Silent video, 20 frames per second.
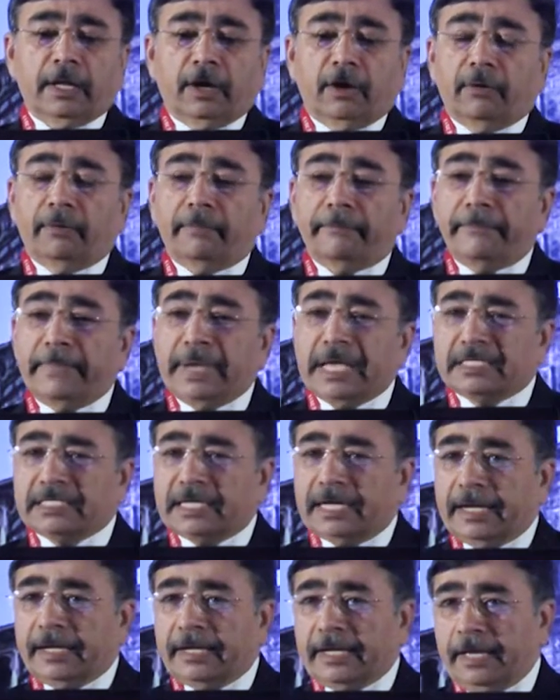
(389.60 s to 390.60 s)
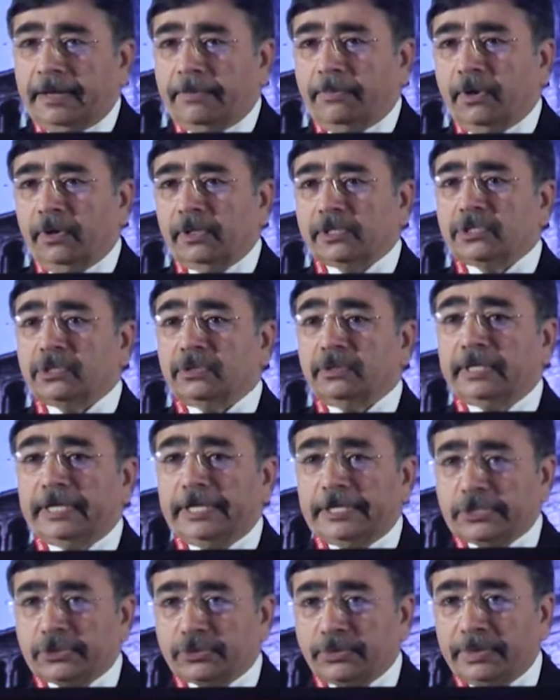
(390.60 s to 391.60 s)
Now, measuring tape
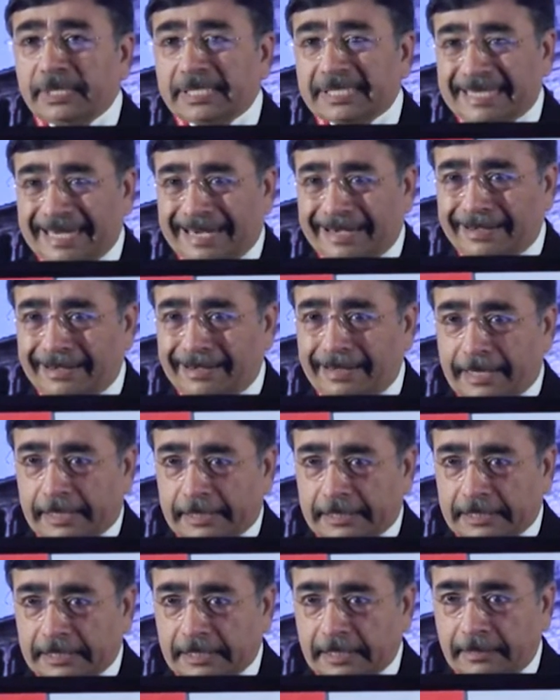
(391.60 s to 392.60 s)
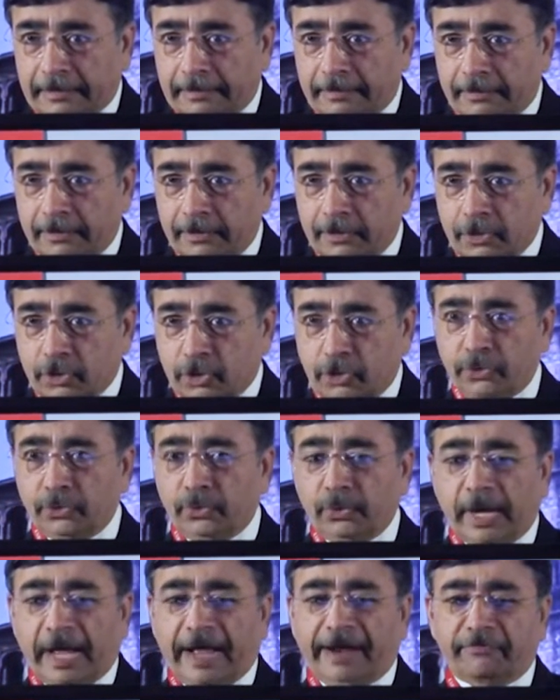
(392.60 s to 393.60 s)
also needs to be standardized. So
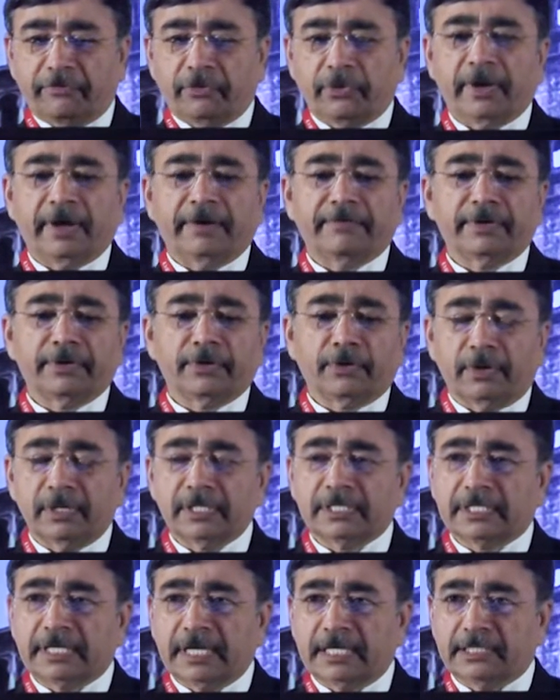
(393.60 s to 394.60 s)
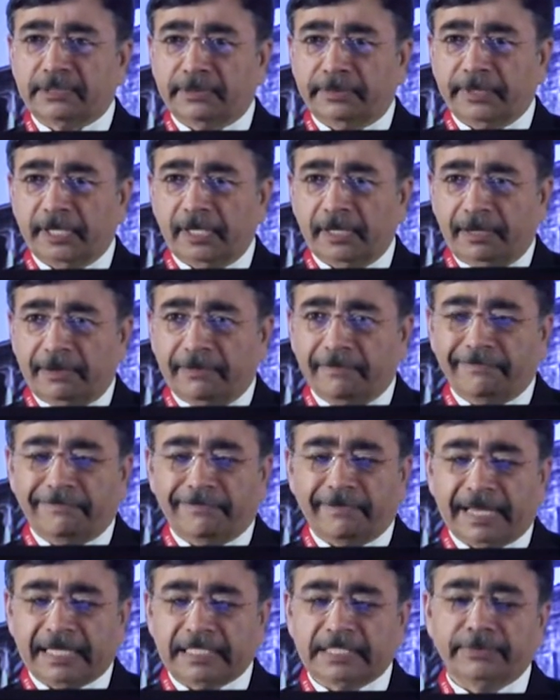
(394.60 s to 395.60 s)
you have to have a non-stretchable,
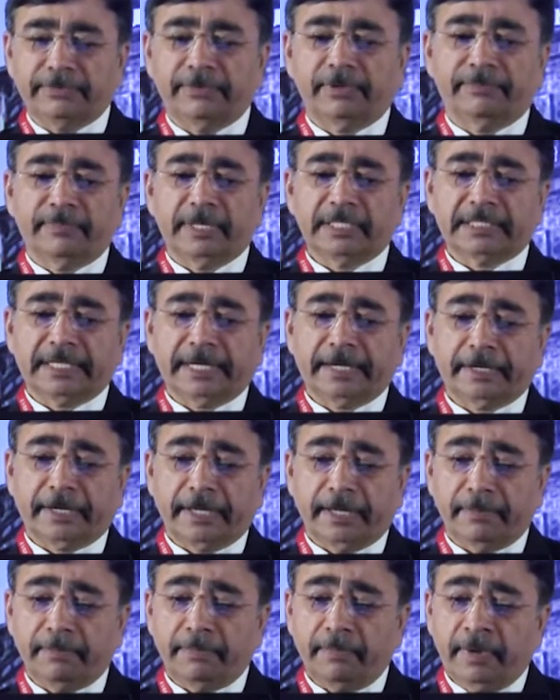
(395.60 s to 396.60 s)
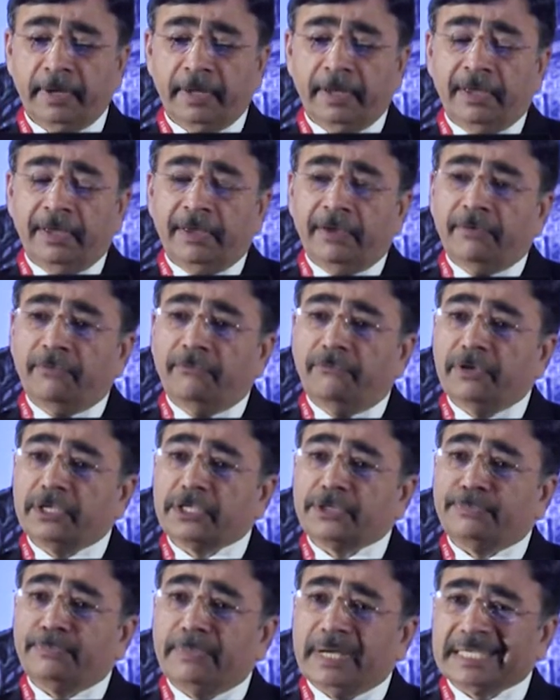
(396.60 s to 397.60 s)
flexible measuring tape
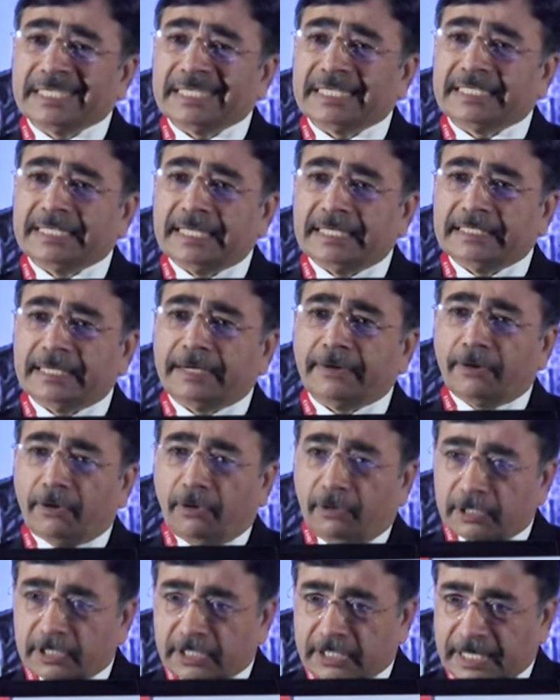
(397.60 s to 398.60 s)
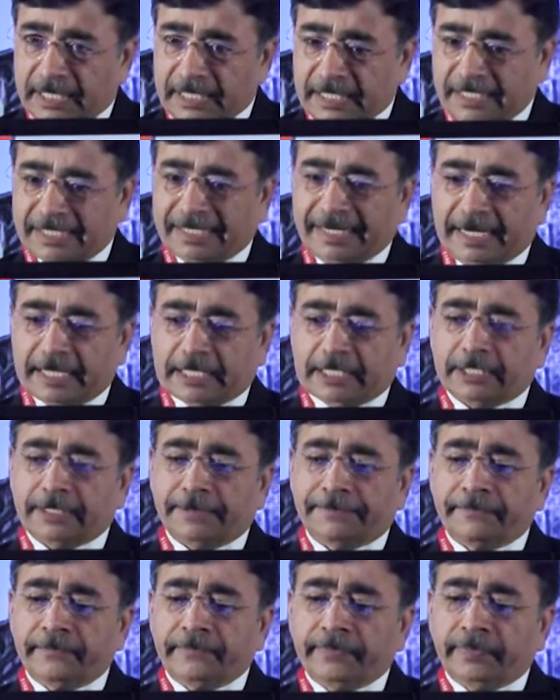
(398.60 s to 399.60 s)
which measures at a constant stretch.